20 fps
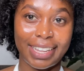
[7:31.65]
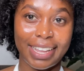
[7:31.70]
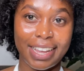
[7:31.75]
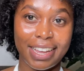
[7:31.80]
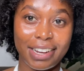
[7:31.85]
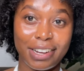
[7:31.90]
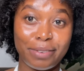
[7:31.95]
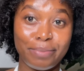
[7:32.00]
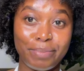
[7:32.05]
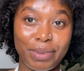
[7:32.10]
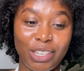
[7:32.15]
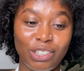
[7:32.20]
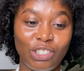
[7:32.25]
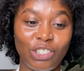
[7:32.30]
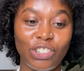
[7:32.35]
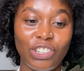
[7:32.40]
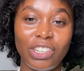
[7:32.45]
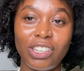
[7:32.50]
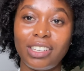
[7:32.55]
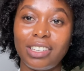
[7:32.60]
and
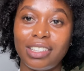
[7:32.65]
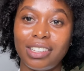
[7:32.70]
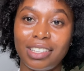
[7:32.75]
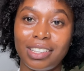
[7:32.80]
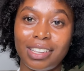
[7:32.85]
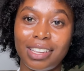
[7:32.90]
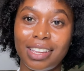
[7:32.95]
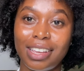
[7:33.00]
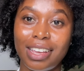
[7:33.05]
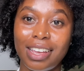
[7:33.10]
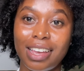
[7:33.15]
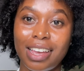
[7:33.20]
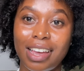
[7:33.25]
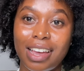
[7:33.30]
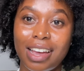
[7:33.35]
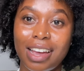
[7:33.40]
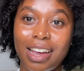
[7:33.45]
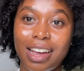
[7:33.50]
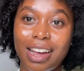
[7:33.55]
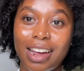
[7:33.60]
minji
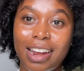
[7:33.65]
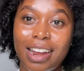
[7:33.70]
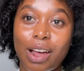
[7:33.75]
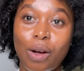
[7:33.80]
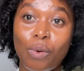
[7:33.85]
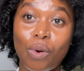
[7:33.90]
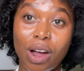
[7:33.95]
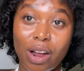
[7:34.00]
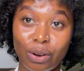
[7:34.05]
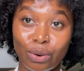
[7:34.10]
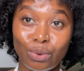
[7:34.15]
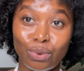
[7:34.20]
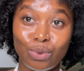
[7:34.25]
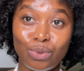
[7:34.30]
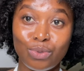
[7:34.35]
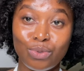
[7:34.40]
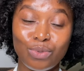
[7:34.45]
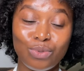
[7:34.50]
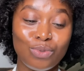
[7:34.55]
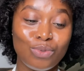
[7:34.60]
na waru.